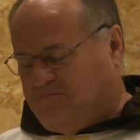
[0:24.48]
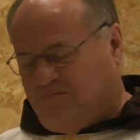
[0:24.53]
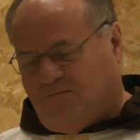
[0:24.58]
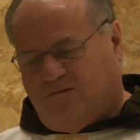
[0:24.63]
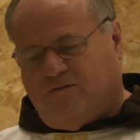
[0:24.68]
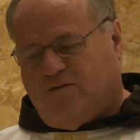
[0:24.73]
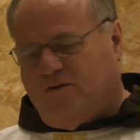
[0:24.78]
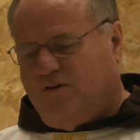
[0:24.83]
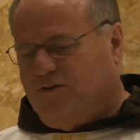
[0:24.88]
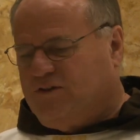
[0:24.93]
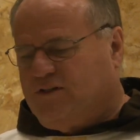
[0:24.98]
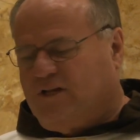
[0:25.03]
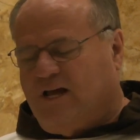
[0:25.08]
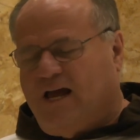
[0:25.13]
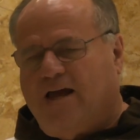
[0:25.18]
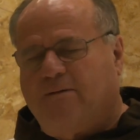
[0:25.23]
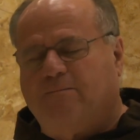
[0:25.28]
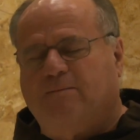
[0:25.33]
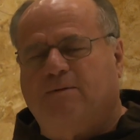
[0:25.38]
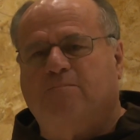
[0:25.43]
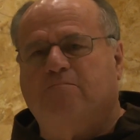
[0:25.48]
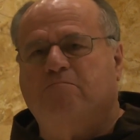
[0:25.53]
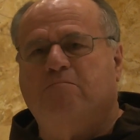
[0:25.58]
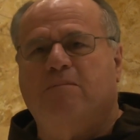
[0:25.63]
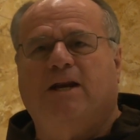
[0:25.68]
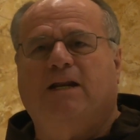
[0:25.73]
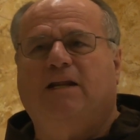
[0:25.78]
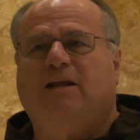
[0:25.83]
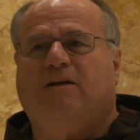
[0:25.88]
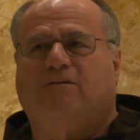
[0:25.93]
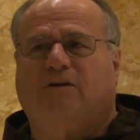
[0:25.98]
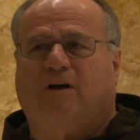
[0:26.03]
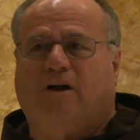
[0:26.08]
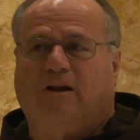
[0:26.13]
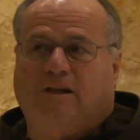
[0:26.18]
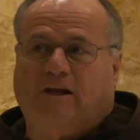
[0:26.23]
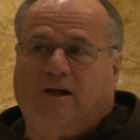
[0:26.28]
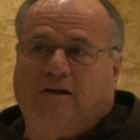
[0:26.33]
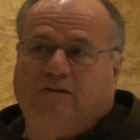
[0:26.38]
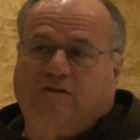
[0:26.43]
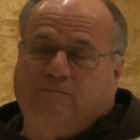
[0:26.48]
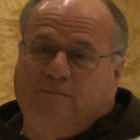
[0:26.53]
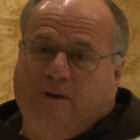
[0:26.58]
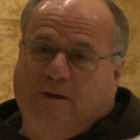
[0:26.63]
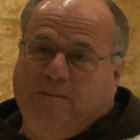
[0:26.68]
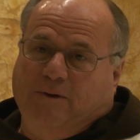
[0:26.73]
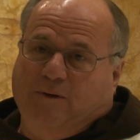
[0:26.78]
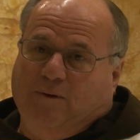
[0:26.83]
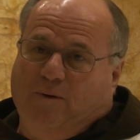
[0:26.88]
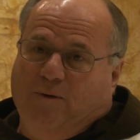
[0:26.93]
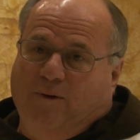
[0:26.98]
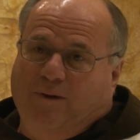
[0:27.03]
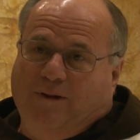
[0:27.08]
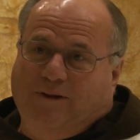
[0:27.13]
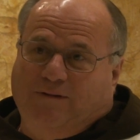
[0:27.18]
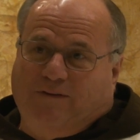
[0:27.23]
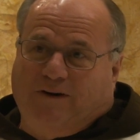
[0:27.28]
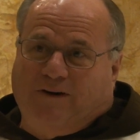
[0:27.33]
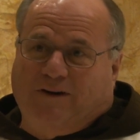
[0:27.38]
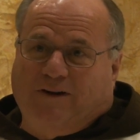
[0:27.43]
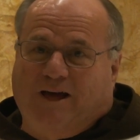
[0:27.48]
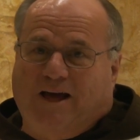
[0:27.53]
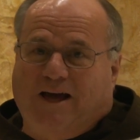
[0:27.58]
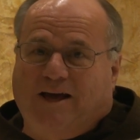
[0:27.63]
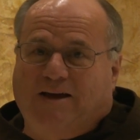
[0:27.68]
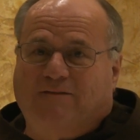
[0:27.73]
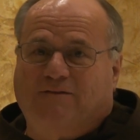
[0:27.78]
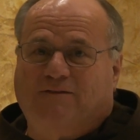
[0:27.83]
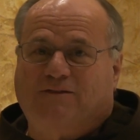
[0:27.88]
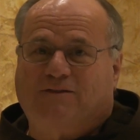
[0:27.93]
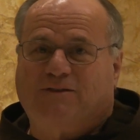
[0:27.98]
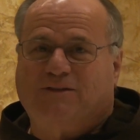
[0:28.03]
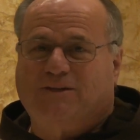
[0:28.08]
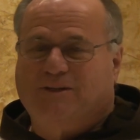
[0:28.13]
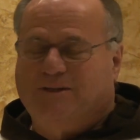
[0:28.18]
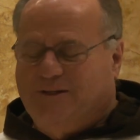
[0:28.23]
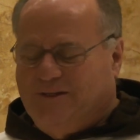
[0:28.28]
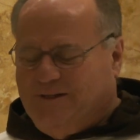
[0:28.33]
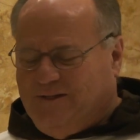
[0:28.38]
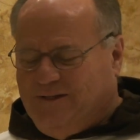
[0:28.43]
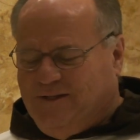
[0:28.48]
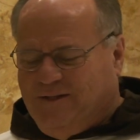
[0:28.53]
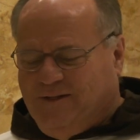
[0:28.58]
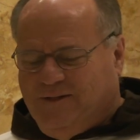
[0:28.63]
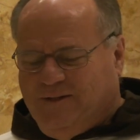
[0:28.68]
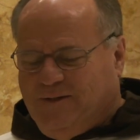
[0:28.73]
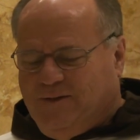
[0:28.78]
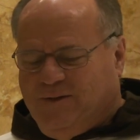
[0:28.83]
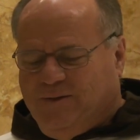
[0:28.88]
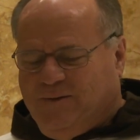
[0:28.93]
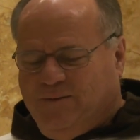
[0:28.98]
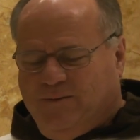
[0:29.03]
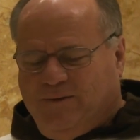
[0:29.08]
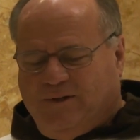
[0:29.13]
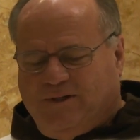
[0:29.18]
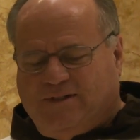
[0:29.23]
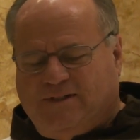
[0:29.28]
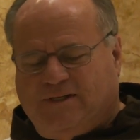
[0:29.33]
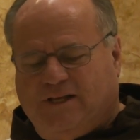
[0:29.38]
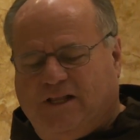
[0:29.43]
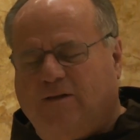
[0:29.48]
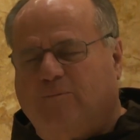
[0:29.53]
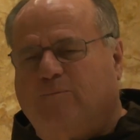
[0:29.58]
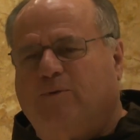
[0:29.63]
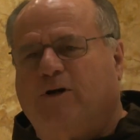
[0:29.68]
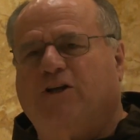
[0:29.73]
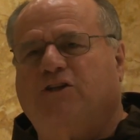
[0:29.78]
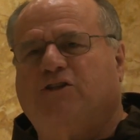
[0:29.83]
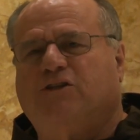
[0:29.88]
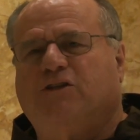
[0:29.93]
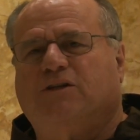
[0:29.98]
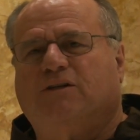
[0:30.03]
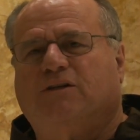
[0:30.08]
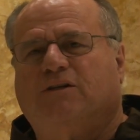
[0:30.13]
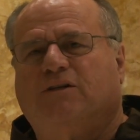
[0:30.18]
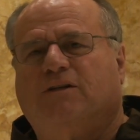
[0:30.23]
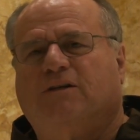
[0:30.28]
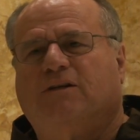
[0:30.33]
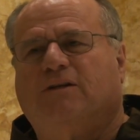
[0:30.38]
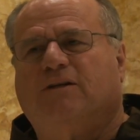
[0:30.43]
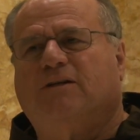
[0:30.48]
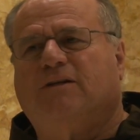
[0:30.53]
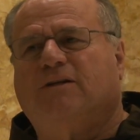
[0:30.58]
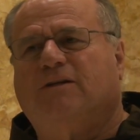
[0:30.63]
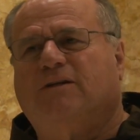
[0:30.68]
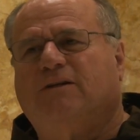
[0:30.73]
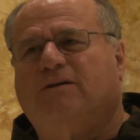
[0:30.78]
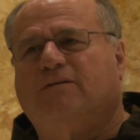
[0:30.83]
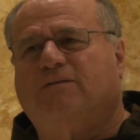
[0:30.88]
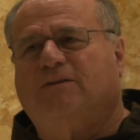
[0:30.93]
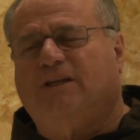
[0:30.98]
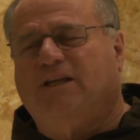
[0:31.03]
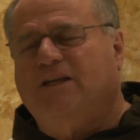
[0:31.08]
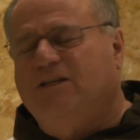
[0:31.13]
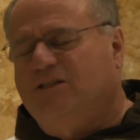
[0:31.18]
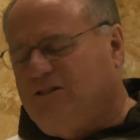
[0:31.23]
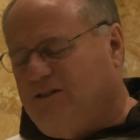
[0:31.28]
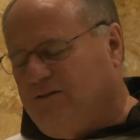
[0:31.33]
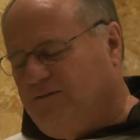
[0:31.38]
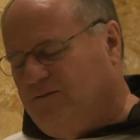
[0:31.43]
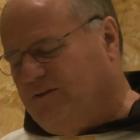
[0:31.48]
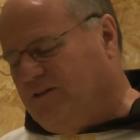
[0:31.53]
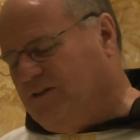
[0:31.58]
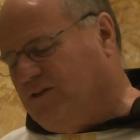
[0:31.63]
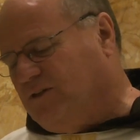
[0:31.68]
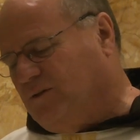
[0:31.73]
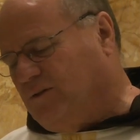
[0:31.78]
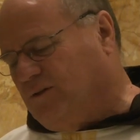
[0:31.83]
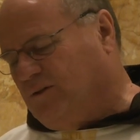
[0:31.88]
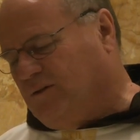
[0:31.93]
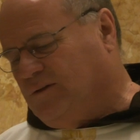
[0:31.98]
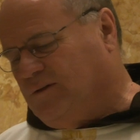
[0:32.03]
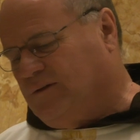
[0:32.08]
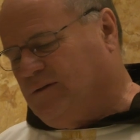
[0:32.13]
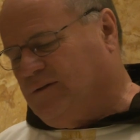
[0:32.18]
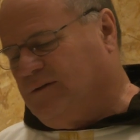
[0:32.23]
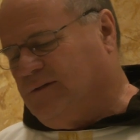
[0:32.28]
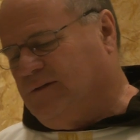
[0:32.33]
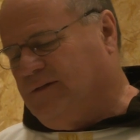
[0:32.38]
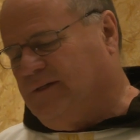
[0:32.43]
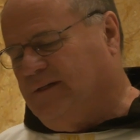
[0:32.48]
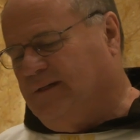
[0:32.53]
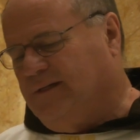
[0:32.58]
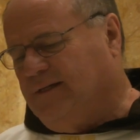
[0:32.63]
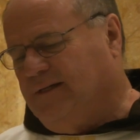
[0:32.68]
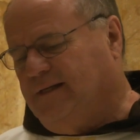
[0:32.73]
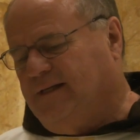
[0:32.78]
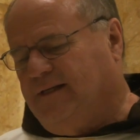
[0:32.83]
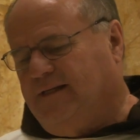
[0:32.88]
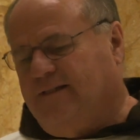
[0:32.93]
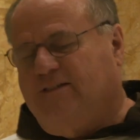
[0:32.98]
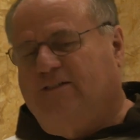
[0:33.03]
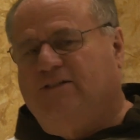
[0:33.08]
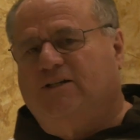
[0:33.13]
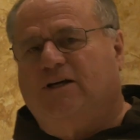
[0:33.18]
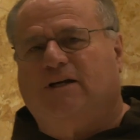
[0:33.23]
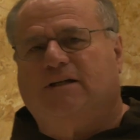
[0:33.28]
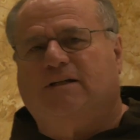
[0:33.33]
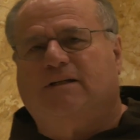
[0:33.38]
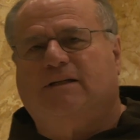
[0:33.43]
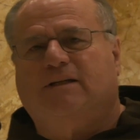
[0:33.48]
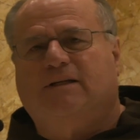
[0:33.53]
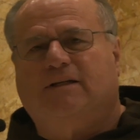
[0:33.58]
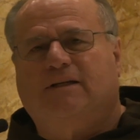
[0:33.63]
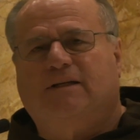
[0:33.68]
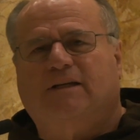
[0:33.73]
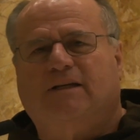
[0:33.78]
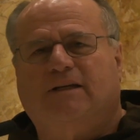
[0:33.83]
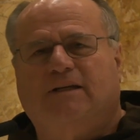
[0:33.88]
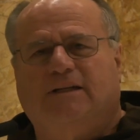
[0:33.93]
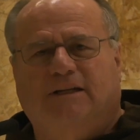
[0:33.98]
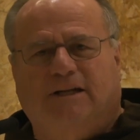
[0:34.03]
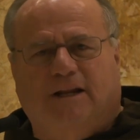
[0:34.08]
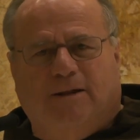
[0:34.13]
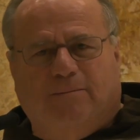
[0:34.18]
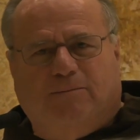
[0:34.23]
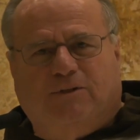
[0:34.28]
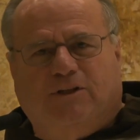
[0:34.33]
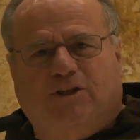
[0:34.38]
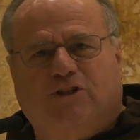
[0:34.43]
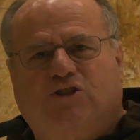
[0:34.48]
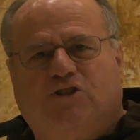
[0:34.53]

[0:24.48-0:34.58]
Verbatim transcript: First time in many of our lives, maybe all of our lives, where a celebration of Easter Vigil is done in an empty